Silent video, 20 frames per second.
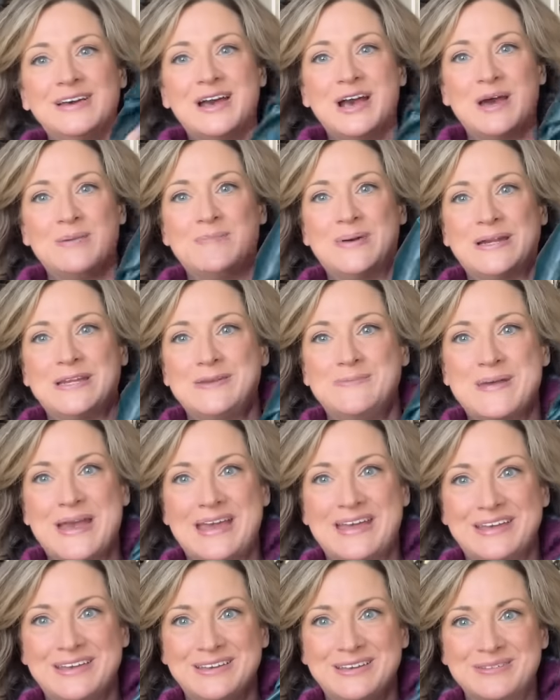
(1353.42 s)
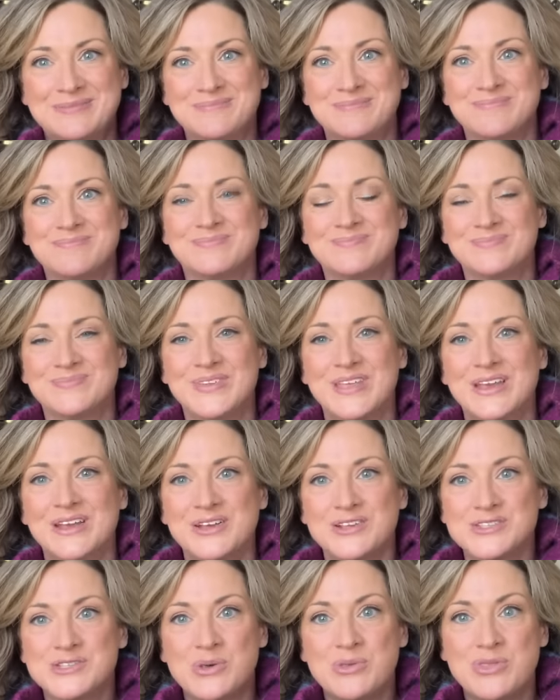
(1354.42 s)
a bunny bag.
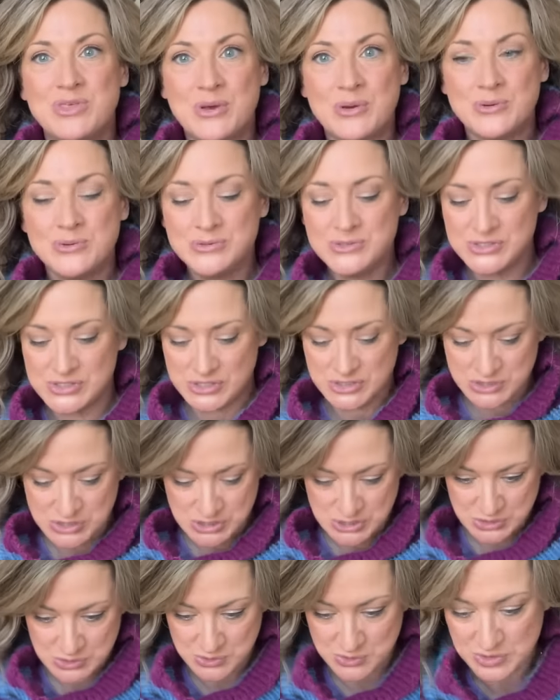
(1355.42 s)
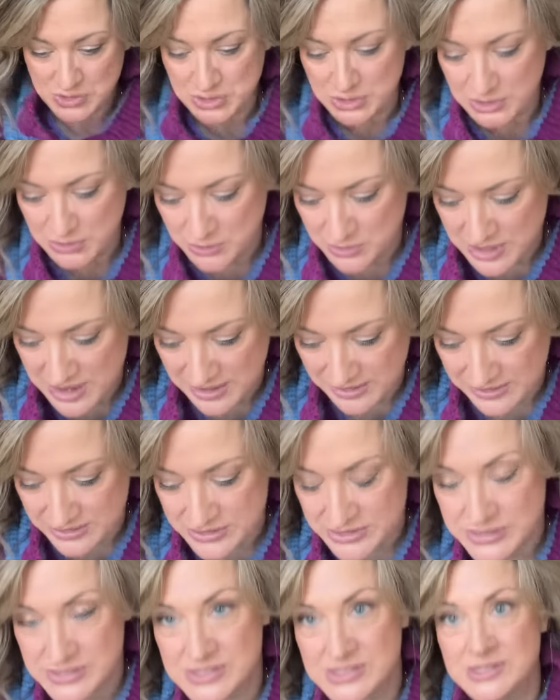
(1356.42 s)
So those two new
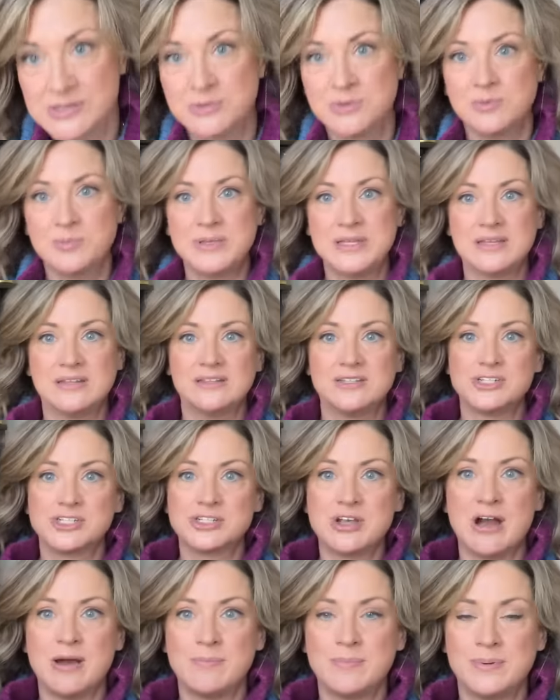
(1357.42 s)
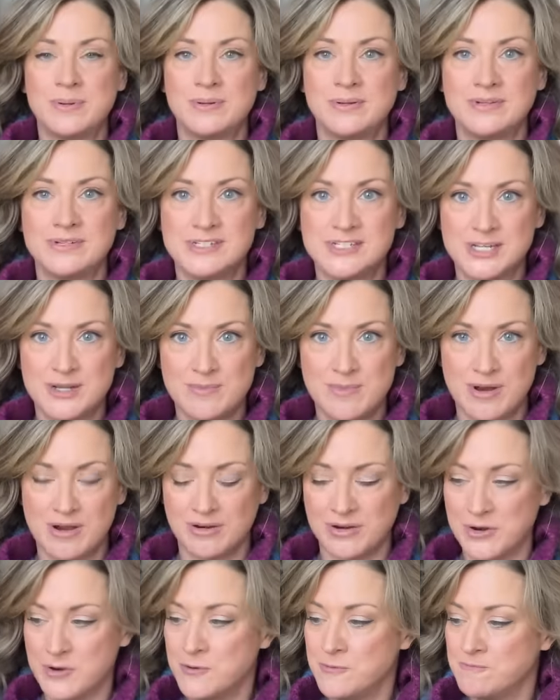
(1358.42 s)
colors will be in the shop
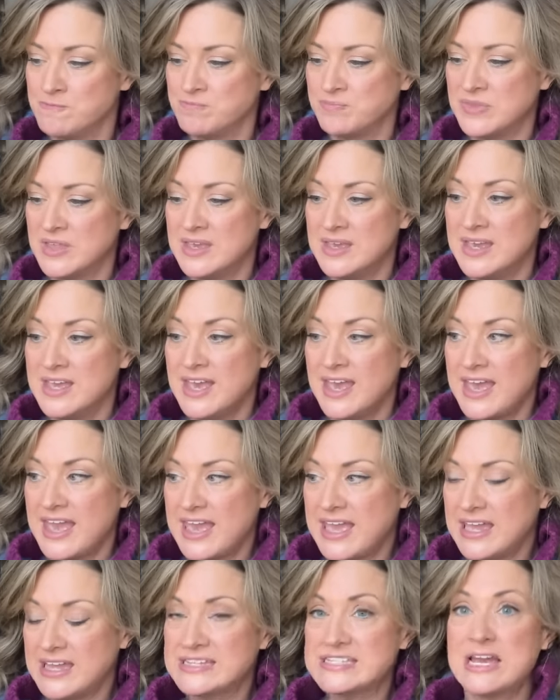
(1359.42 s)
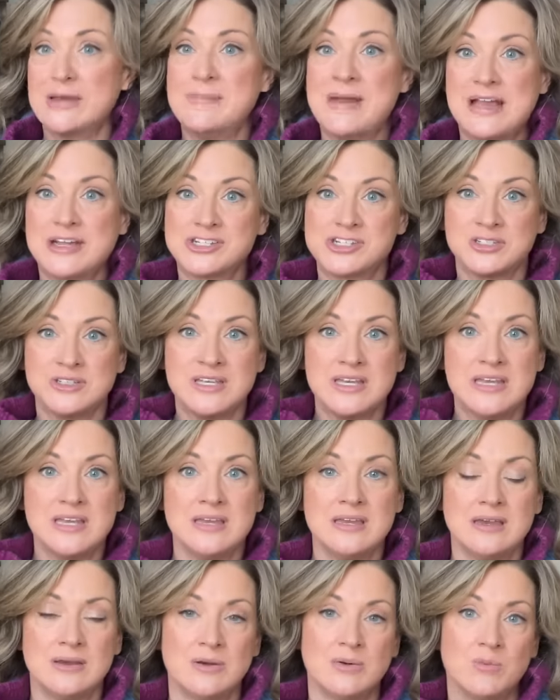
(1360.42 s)
tomorrow. And I'm
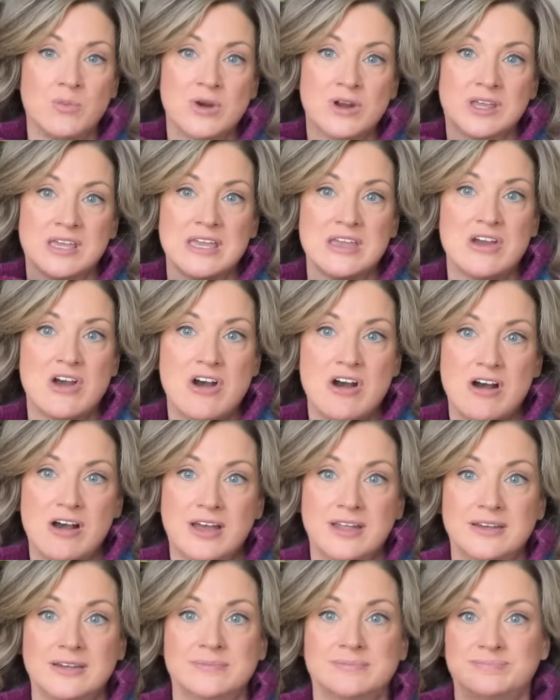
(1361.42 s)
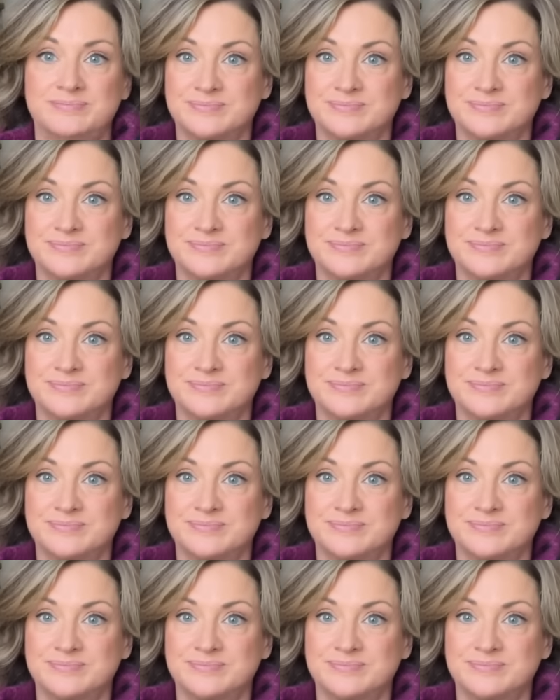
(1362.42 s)
actually working on